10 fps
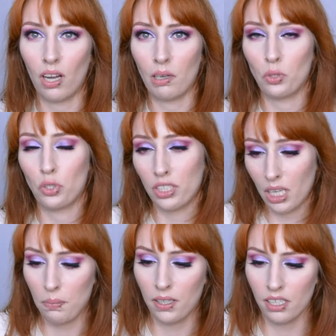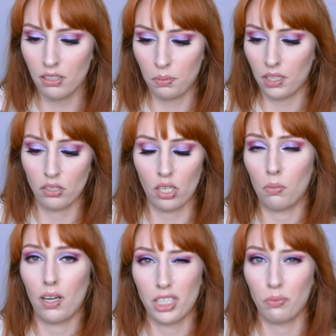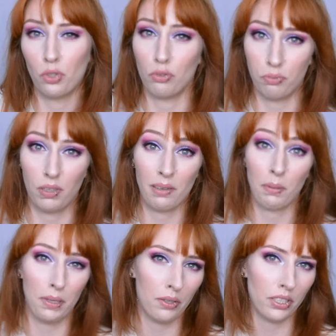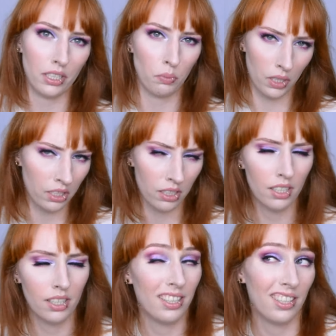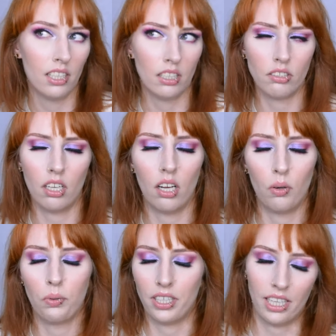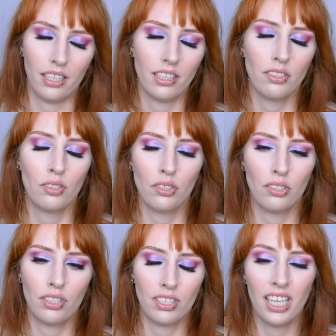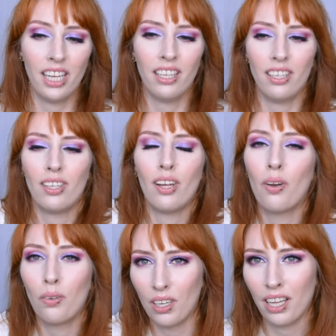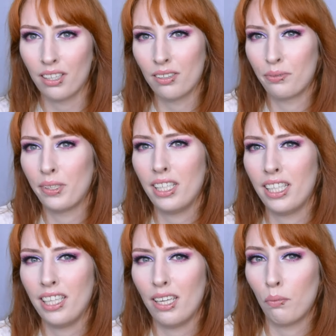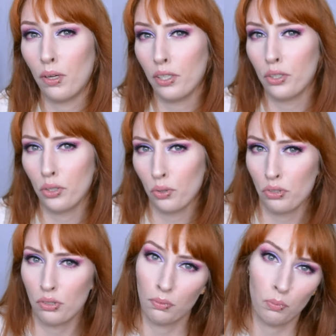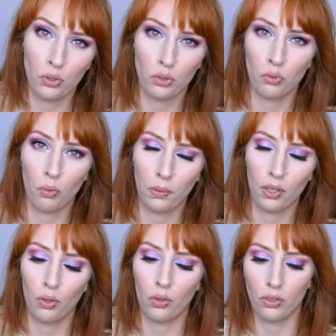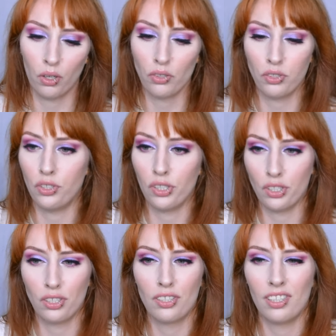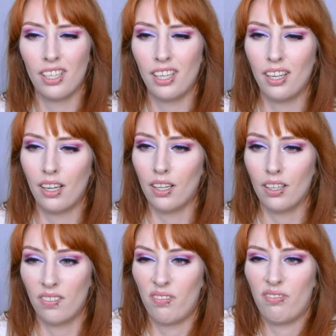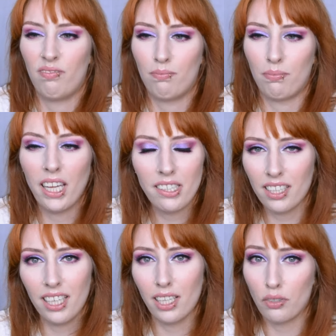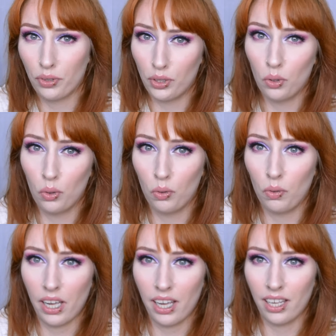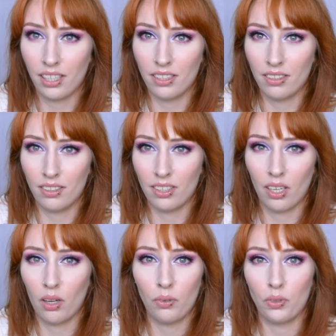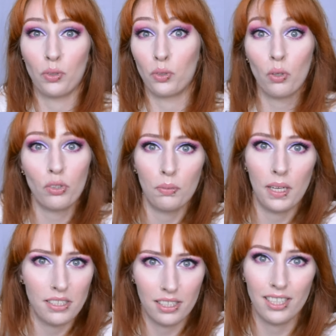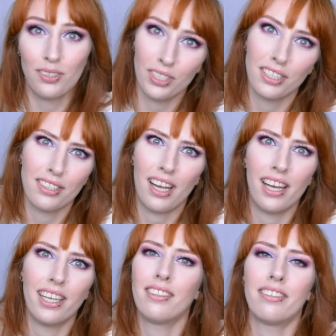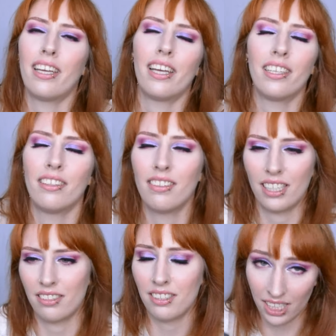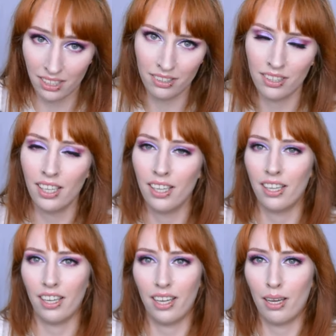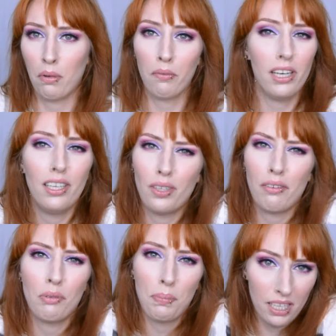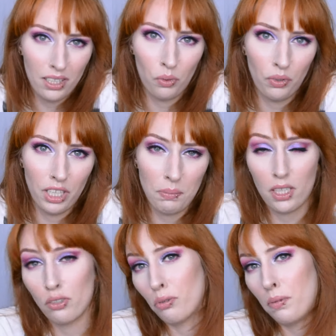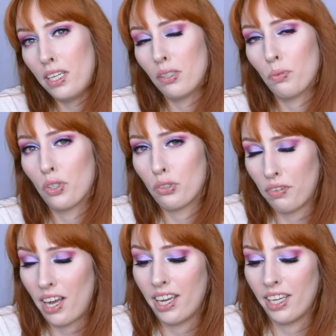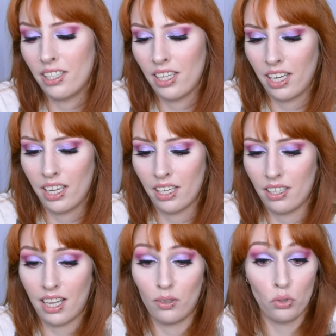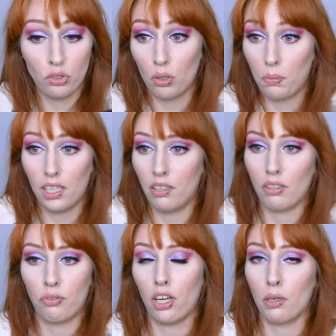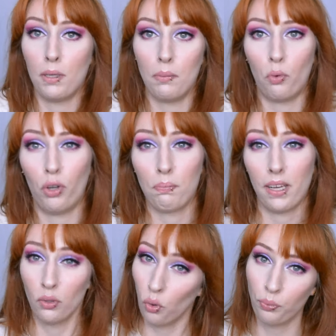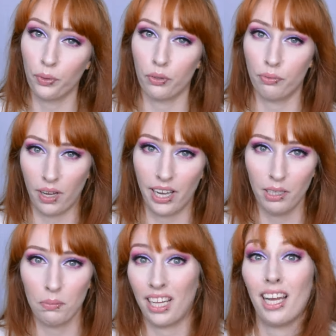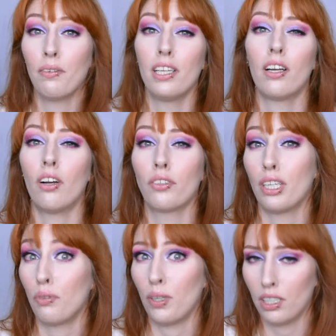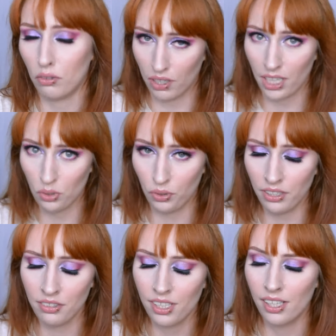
I'm just skipping it because otherwise I would have had my period that week. So yeah, that's just thing, you know, like really whether you use birth control pill or not, just basically that's for you and you know your doctor basically to decide and that's it. Um, I really don't have an opinion on it because for me it works fine, and I also believe that for other people it may not work fine, but I really can't give you any advice on that.